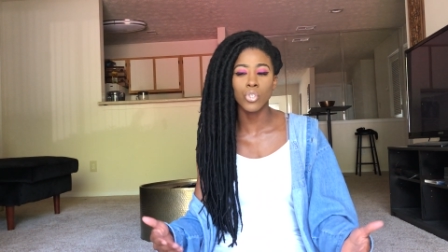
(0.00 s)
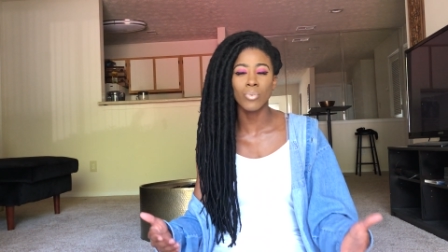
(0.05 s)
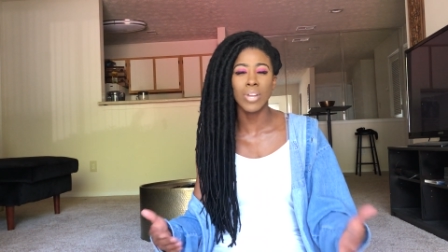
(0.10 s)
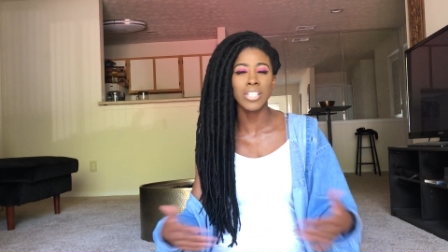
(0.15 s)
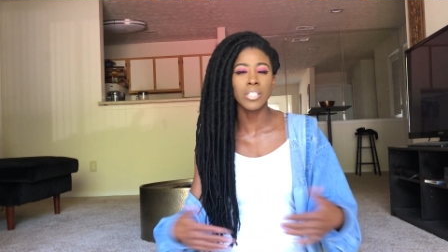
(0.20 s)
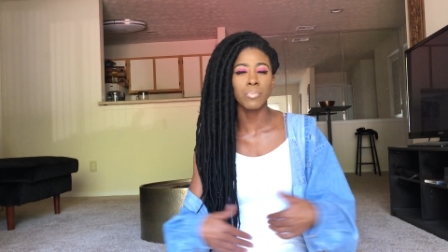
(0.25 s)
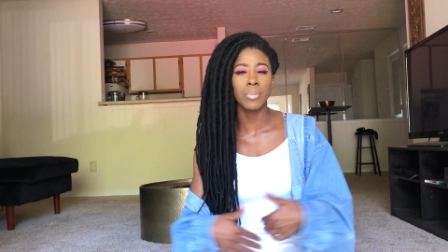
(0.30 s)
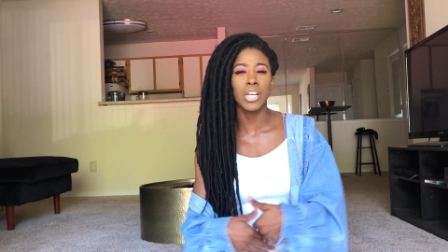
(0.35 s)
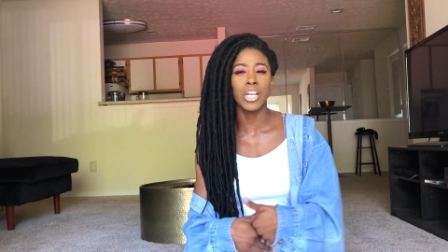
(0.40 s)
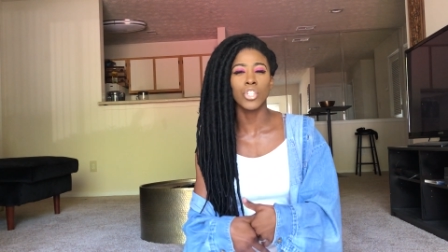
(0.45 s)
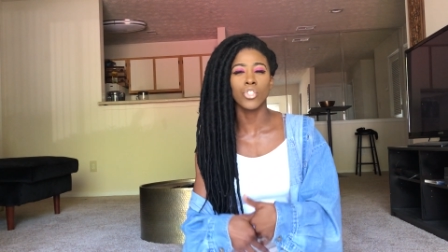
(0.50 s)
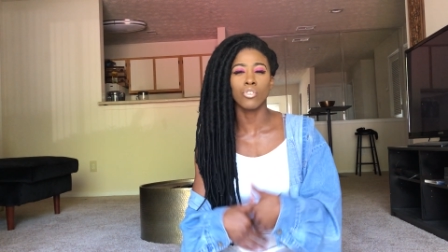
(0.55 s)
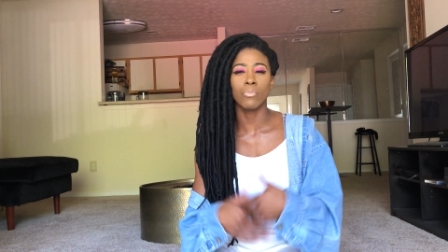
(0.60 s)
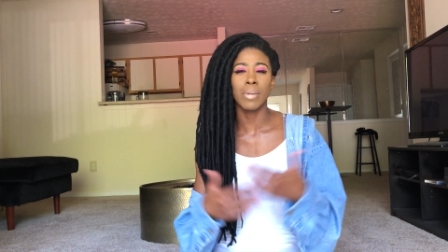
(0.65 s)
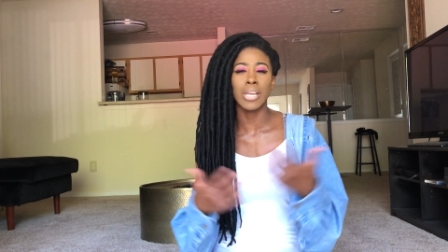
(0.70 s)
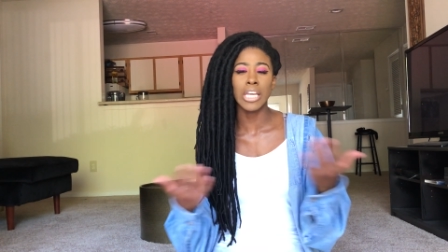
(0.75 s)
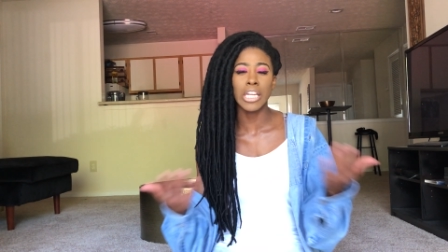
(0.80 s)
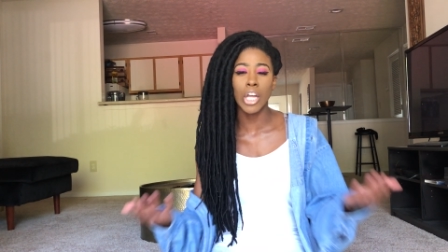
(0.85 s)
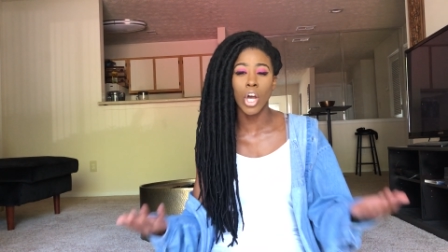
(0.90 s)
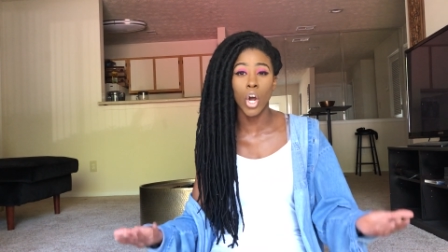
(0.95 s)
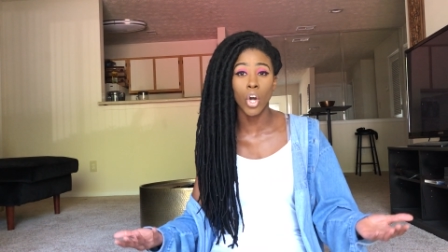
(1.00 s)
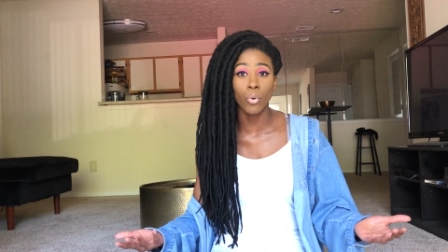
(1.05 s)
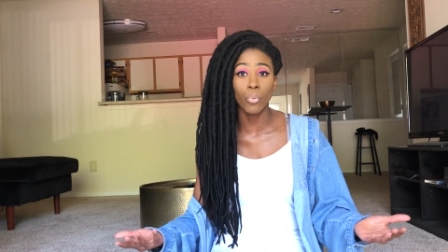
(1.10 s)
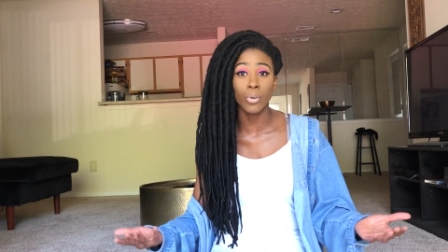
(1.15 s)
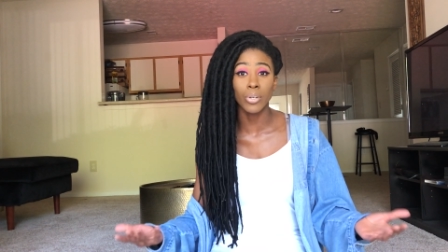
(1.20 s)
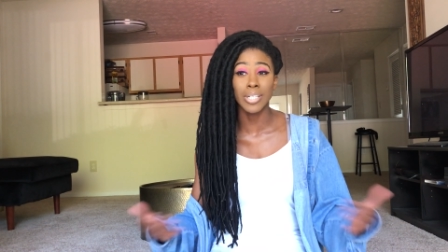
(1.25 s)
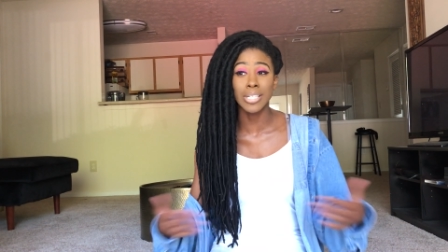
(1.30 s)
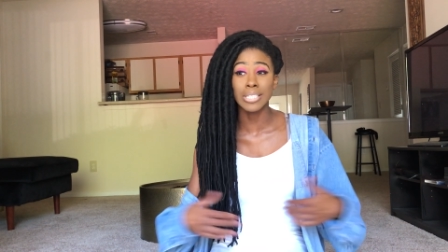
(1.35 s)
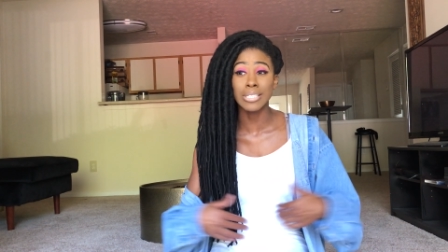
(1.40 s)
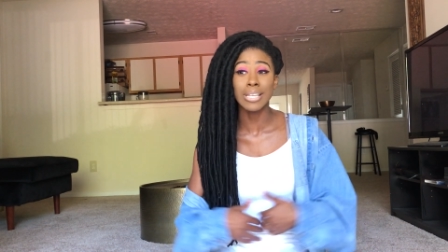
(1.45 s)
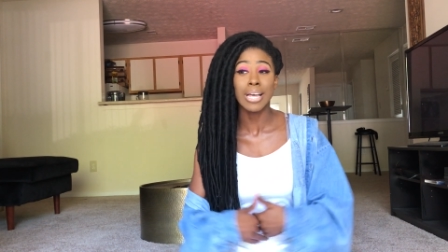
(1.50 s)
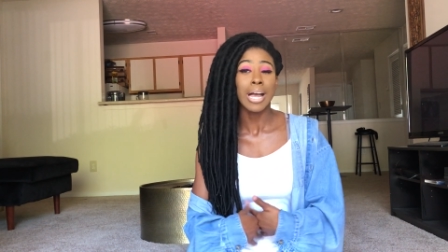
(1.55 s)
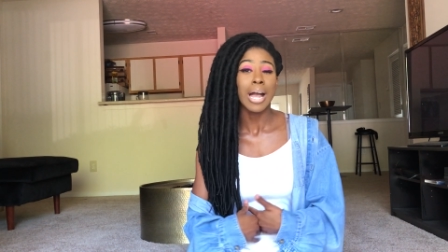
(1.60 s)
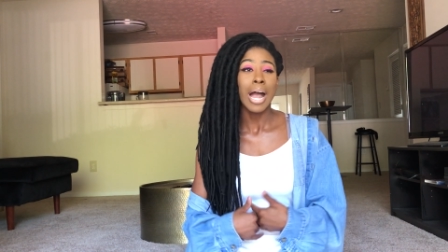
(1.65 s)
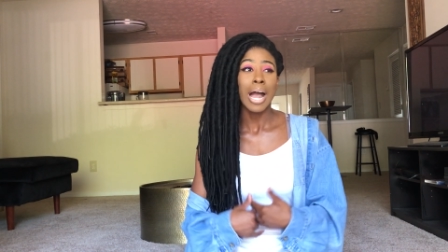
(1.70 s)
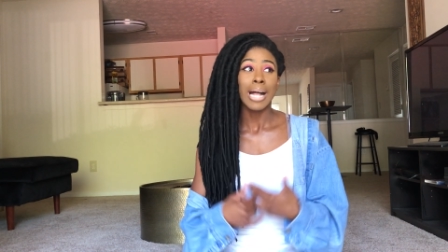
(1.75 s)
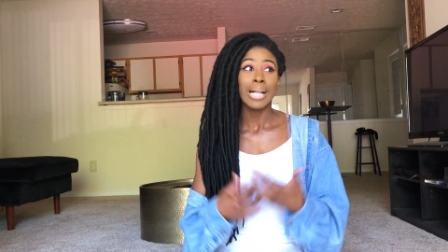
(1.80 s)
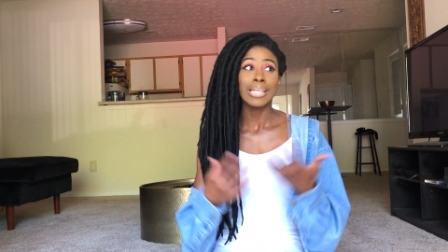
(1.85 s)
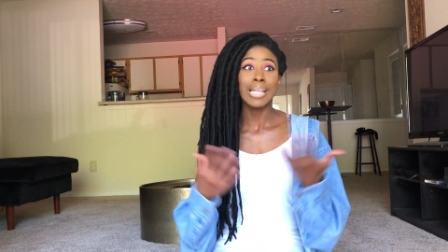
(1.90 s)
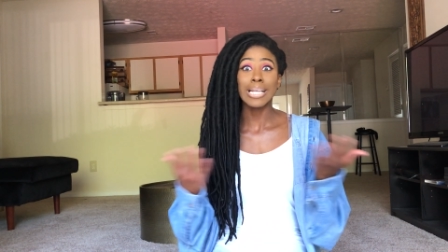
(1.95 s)
that's because you're making it awkward, because
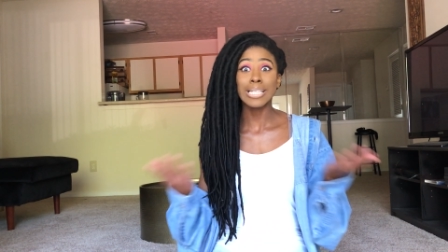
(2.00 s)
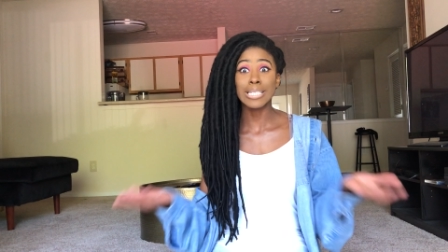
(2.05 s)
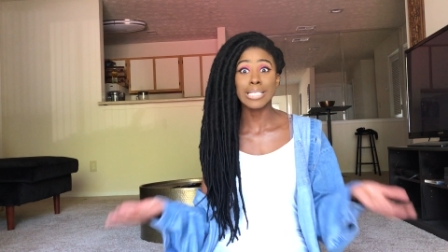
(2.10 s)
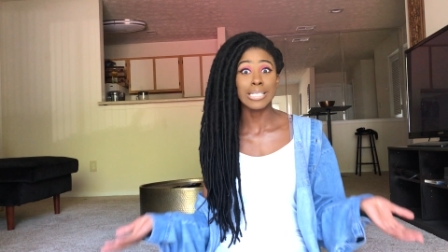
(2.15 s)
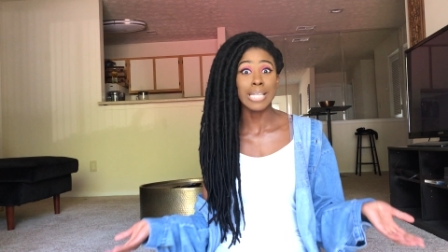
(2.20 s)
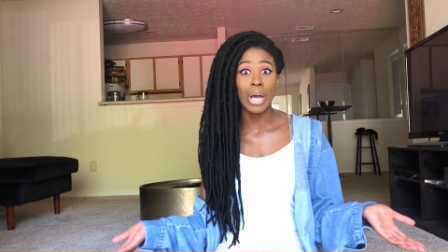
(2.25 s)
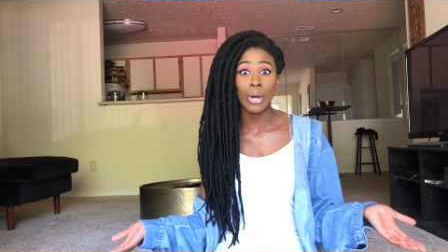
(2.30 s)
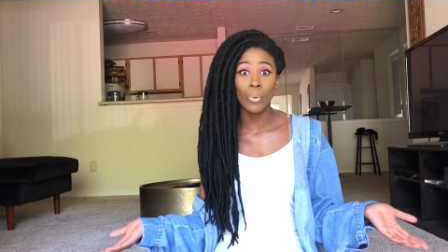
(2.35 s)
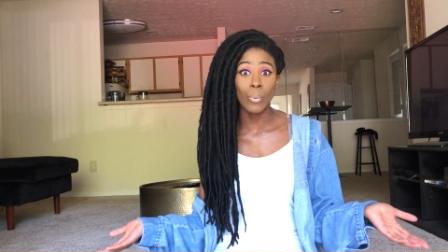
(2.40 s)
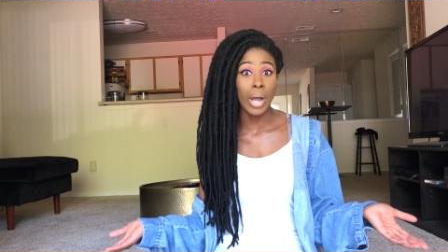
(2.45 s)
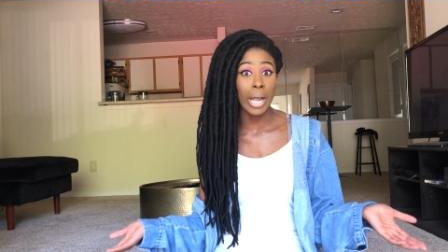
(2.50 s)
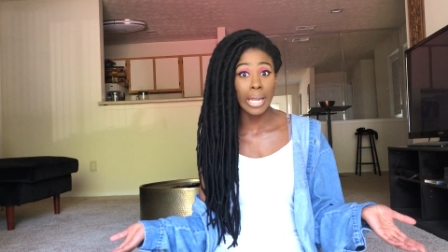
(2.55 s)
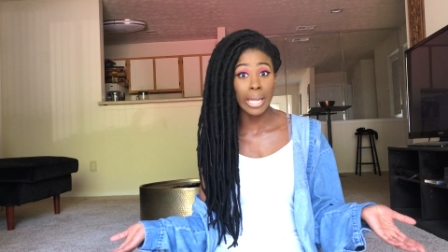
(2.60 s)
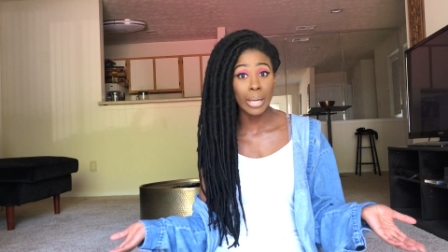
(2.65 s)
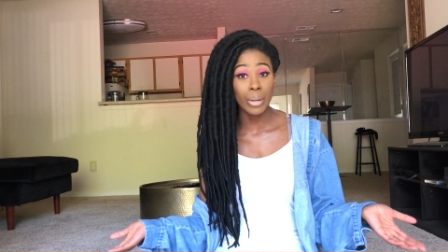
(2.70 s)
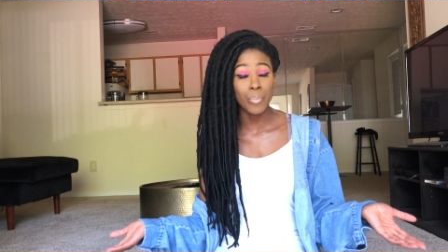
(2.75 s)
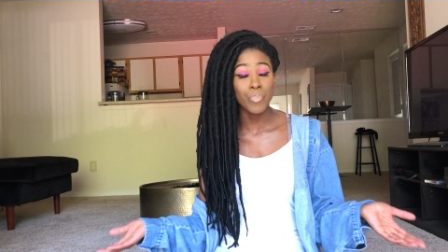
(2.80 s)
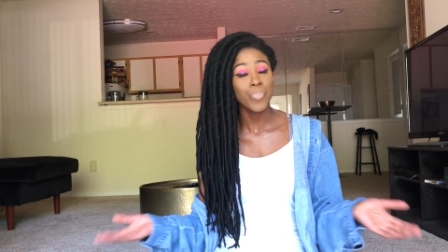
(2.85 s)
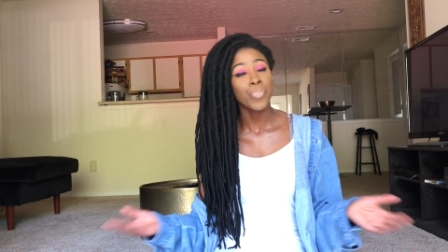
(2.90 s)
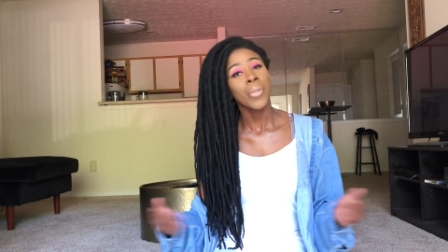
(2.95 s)
that's just not who I am.